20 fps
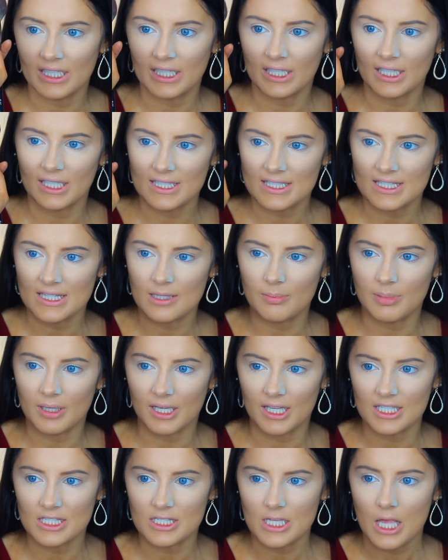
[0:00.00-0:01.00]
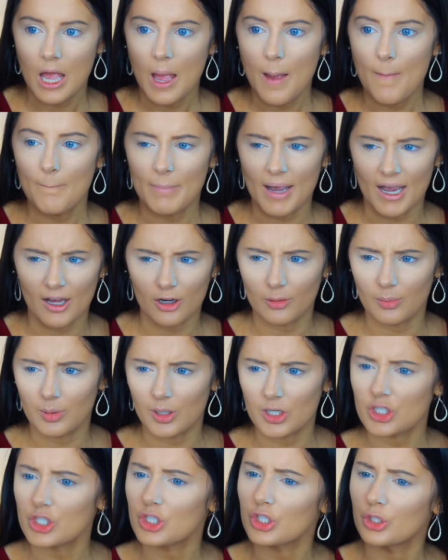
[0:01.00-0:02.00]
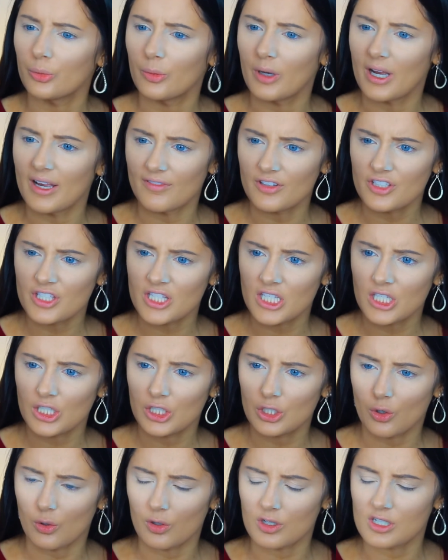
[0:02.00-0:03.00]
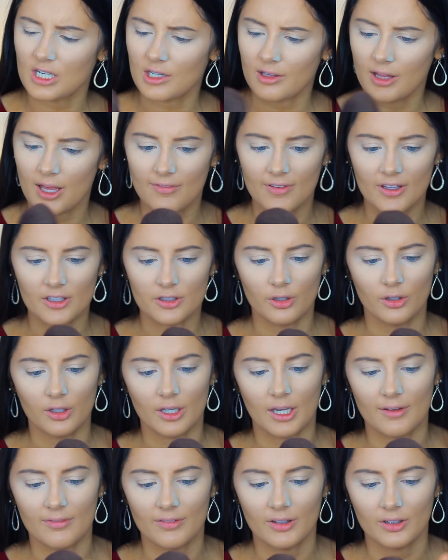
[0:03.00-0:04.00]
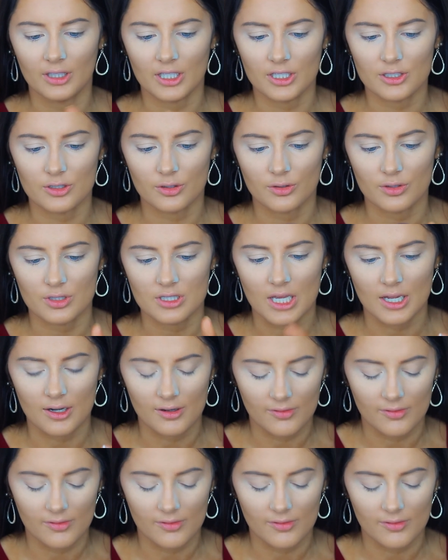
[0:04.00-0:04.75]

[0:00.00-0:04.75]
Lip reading: and it's the biggest powder brush you will ever see in your whole entire life. I totally got foundation on the side